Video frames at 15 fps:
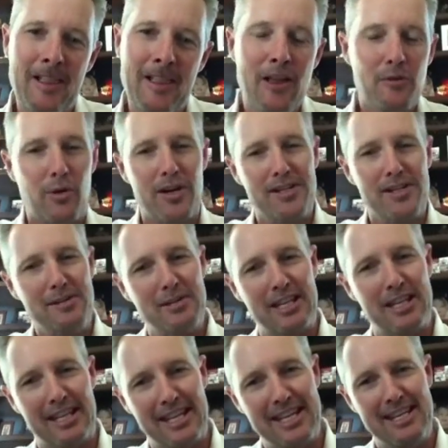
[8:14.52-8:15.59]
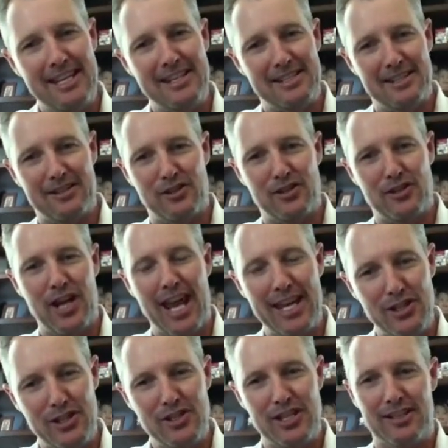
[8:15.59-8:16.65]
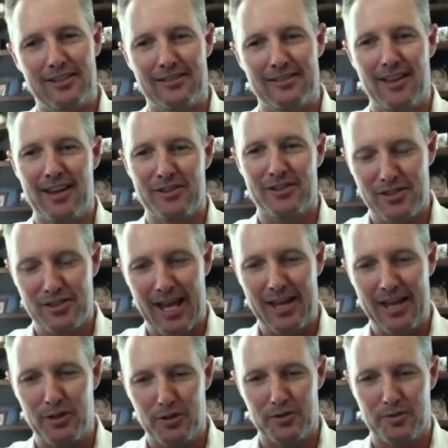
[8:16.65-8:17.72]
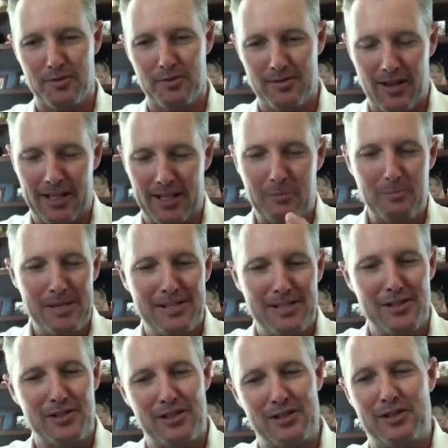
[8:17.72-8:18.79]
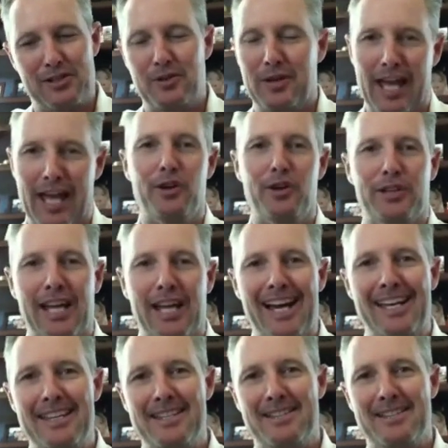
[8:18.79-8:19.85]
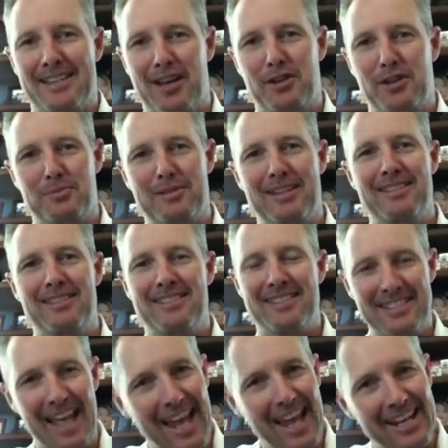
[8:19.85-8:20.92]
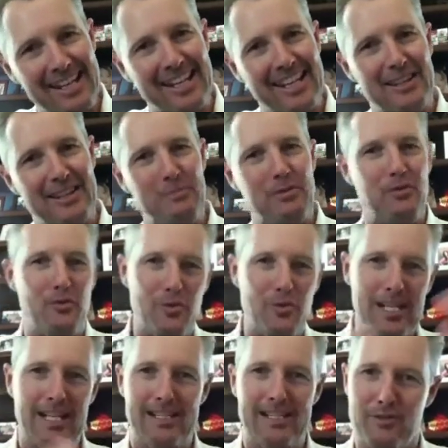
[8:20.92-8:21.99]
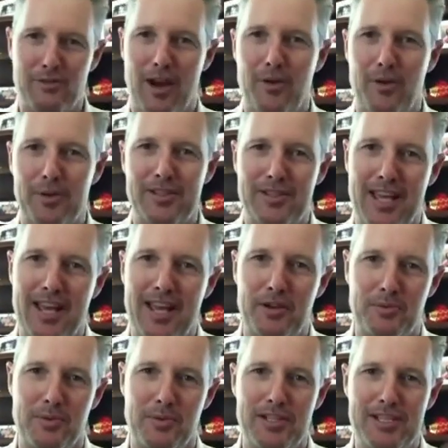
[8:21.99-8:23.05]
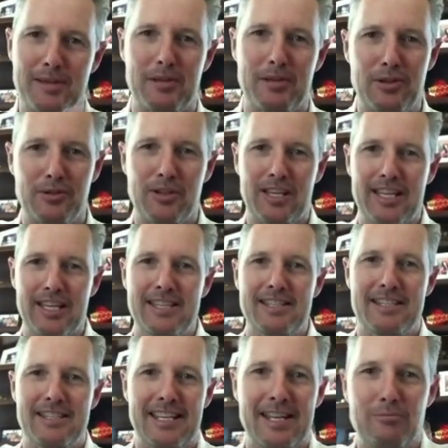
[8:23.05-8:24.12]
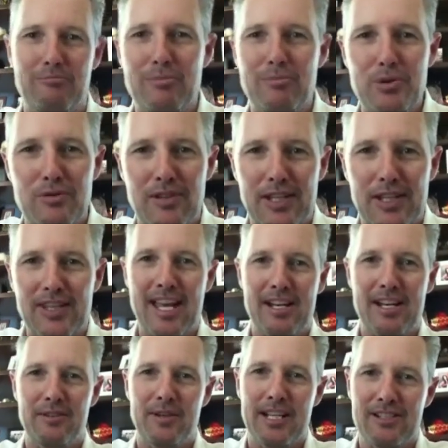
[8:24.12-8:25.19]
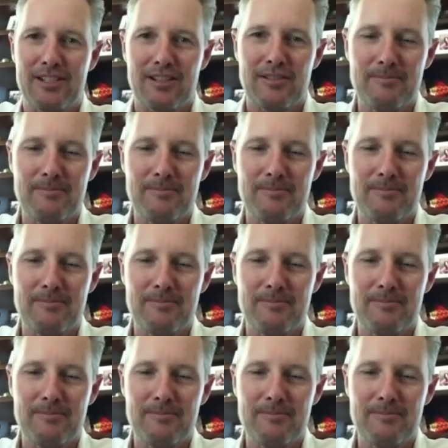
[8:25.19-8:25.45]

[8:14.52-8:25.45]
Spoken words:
What are some of the keys to changing a sales, like a business that's doing okay in sales, but starting to get them to really grow in sales? What are some of your keys to get them moving in that direction?